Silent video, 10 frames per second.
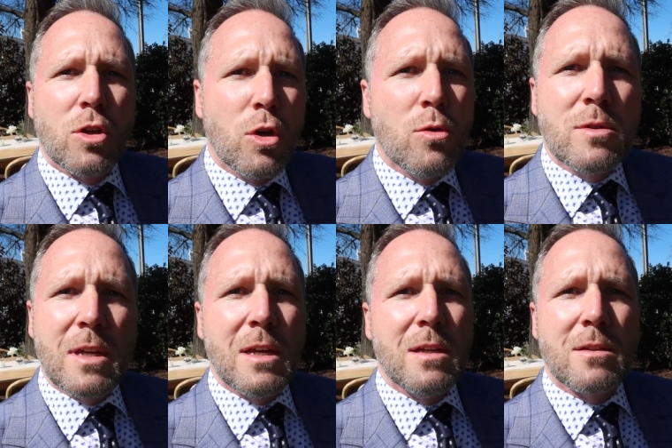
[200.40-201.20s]

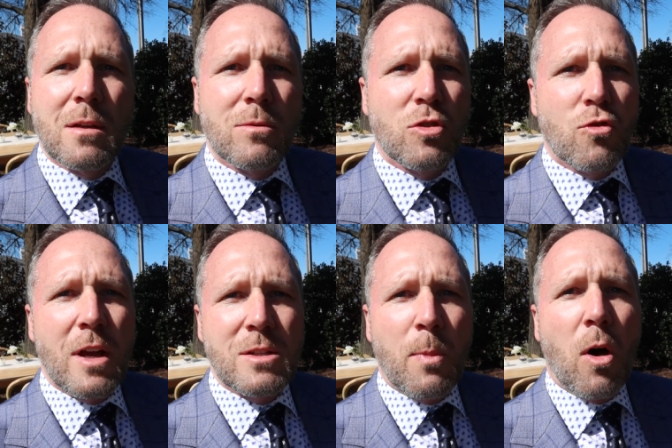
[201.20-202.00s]
koozies,
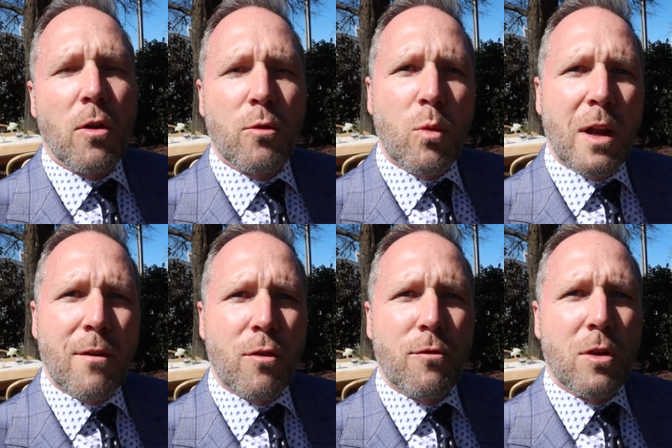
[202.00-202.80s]
stress balls,
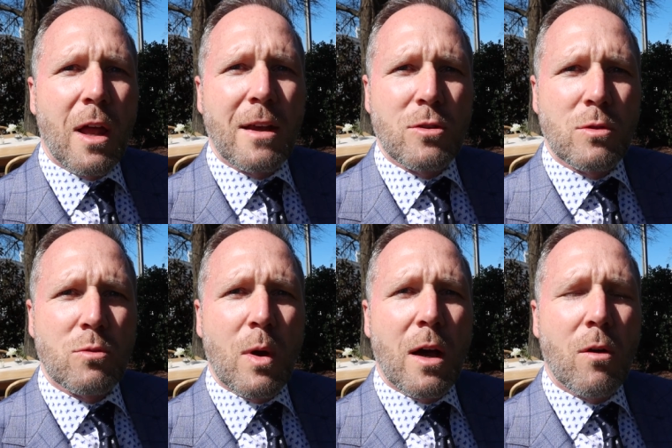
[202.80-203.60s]
whatever if you'd like to
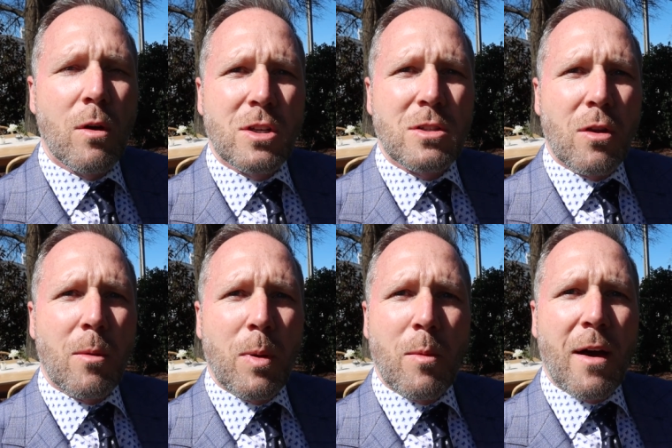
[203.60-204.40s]
as well, just so
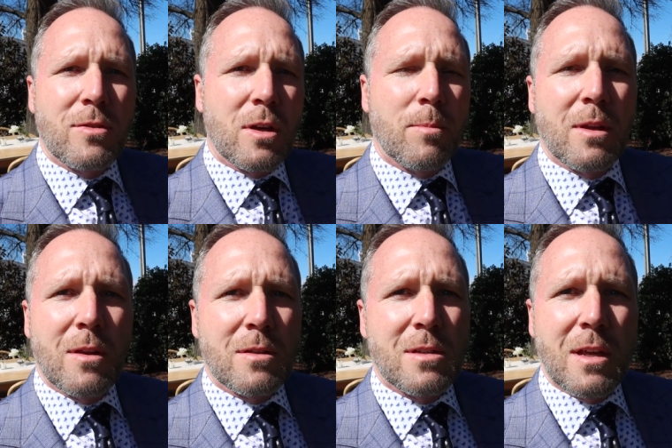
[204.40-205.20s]
that people have something
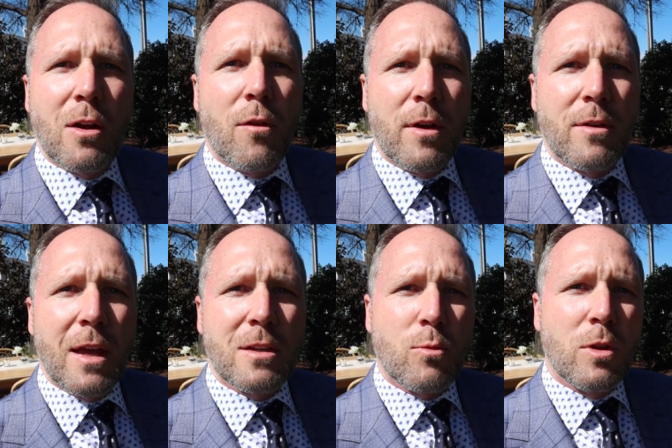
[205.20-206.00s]
that's sitting on their
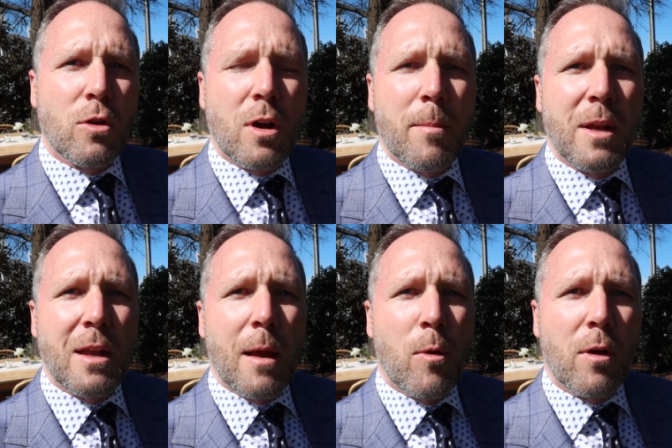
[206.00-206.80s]
desk with your company
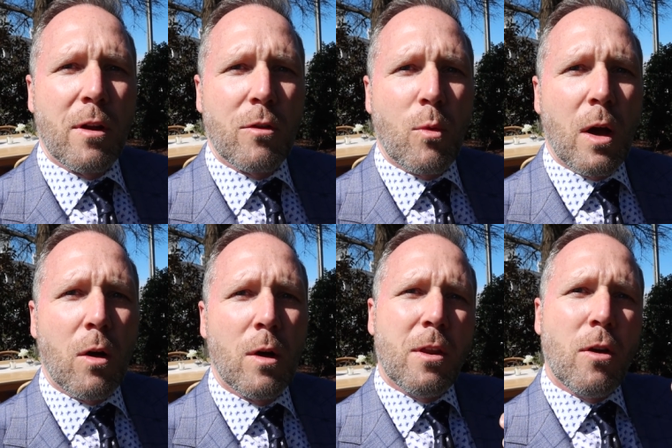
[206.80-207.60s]
name on it as well.
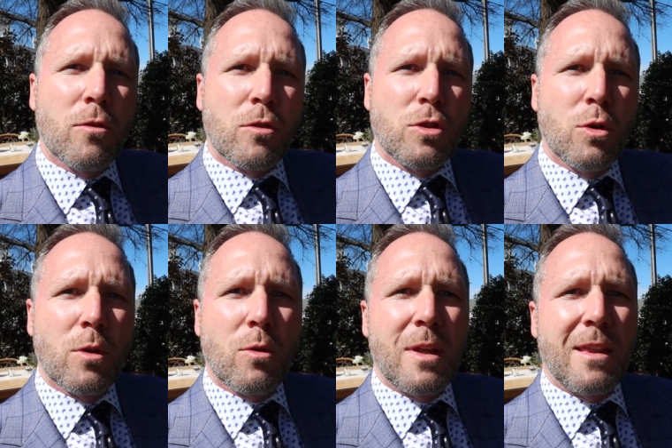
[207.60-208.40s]
But those are two or
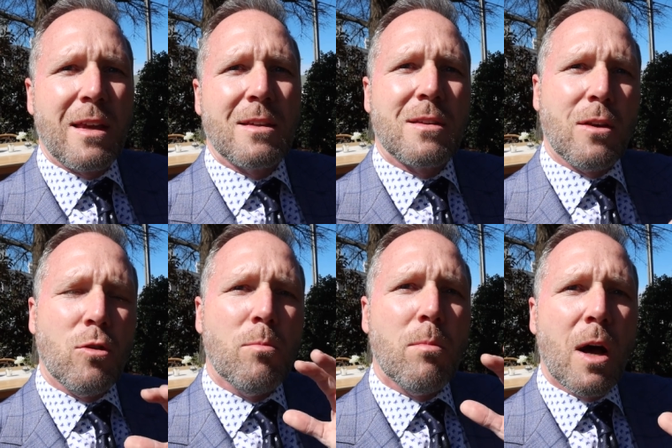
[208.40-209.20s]
three things that
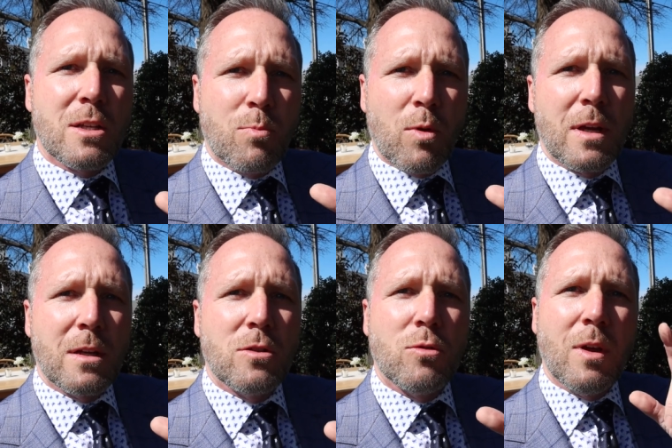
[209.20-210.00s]
you must
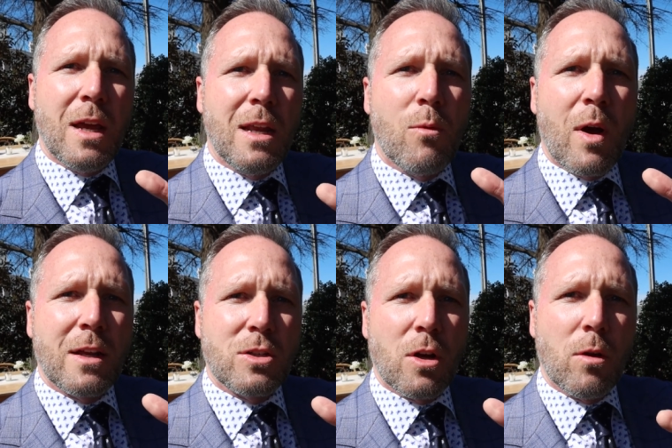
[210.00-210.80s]
bring to any
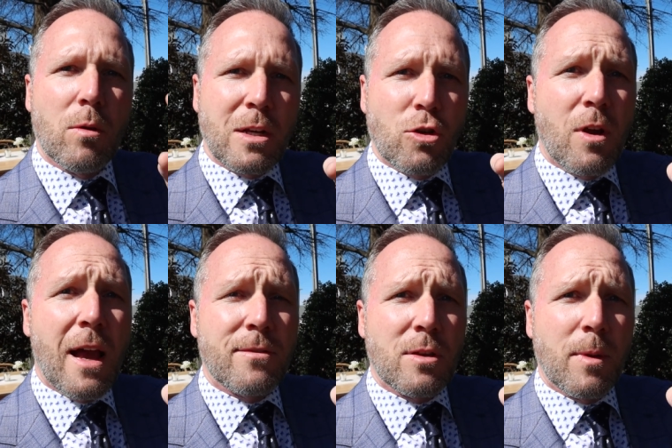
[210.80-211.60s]
wedding show. Make sure you
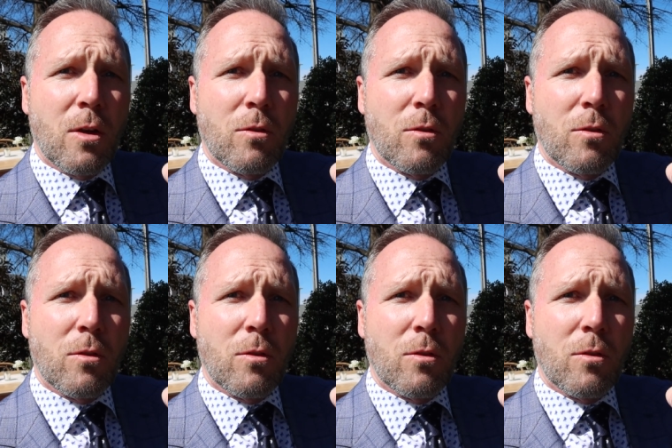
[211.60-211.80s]
have some of